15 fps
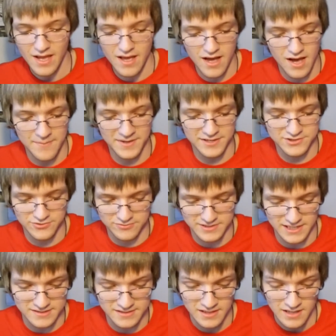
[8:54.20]
He also
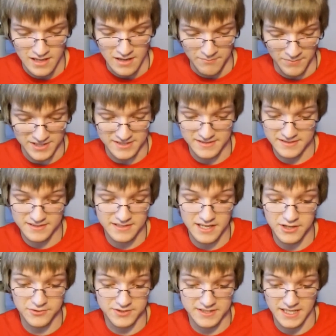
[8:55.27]
says, my
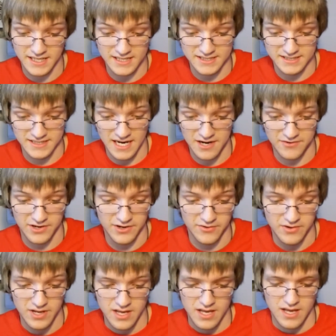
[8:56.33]
skill set is
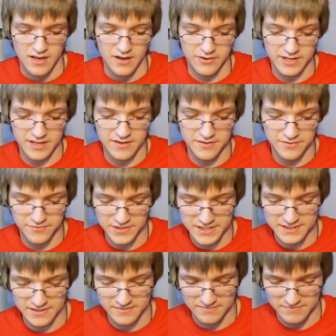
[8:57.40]
narrow. Okay, the
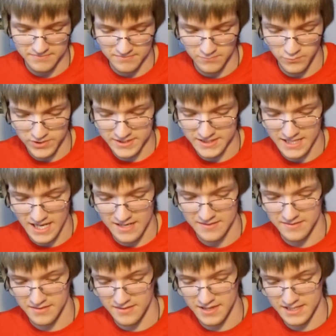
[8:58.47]
reason, once
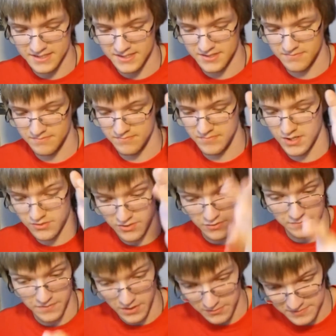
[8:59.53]
again, that's your
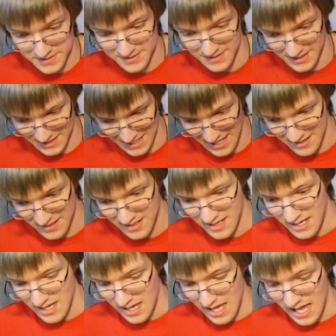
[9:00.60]
own fault, again.
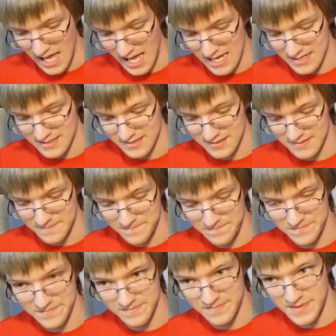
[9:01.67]
And
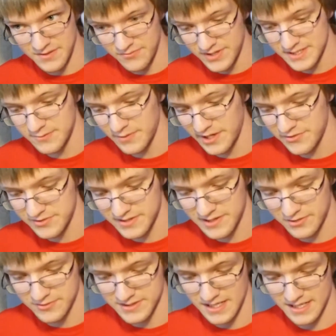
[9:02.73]
the reason why your
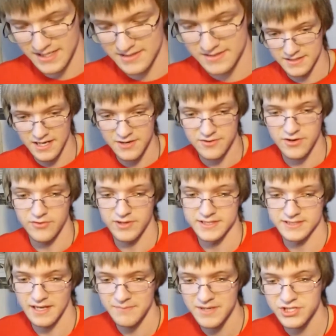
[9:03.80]
skill set narrow
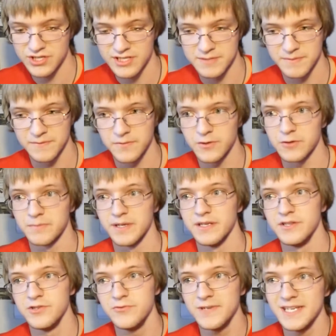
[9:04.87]
is, I mentioned this before,
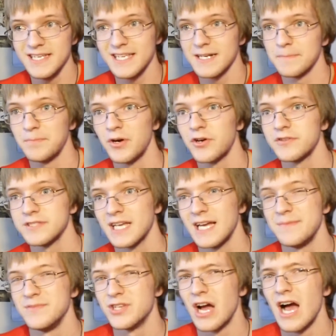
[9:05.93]
but you didn't get a
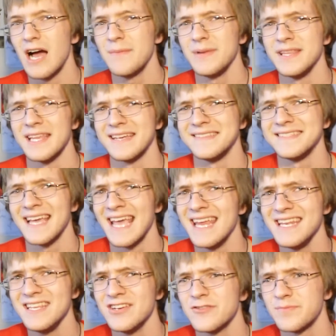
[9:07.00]
part-time job in that
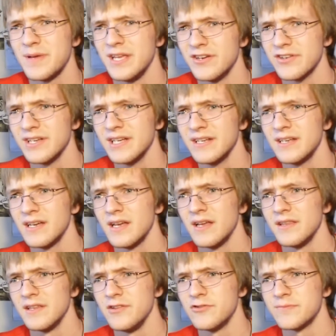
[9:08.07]
10-year period
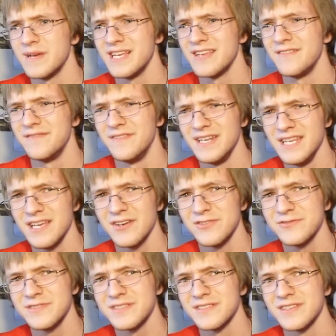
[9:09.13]
that you were making
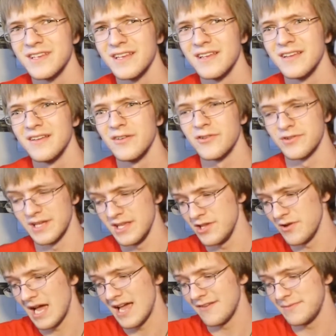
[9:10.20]
videos, or that
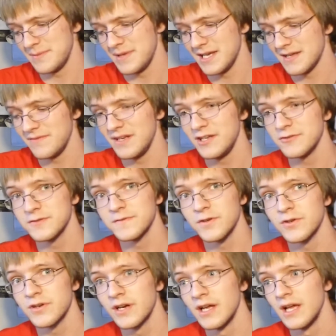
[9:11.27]
you have been making videos
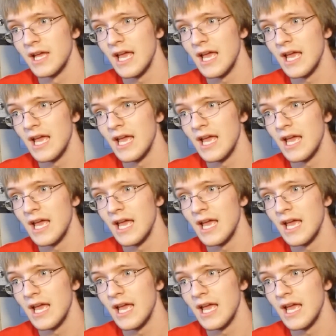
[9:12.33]
for.